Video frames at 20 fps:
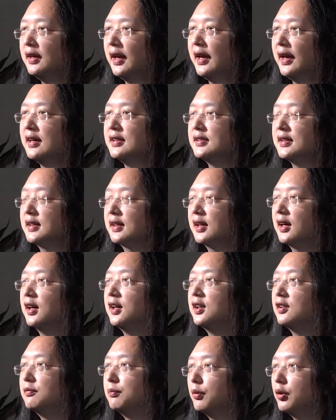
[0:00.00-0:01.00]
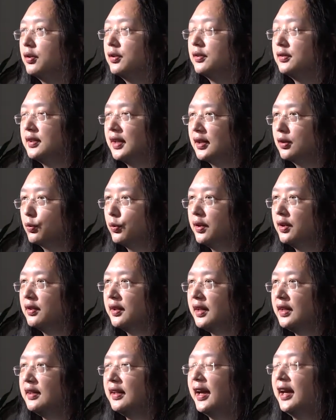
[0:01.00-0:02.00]
as a kind of model that will
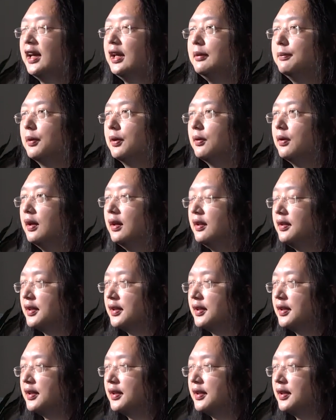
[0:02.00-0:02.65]
enable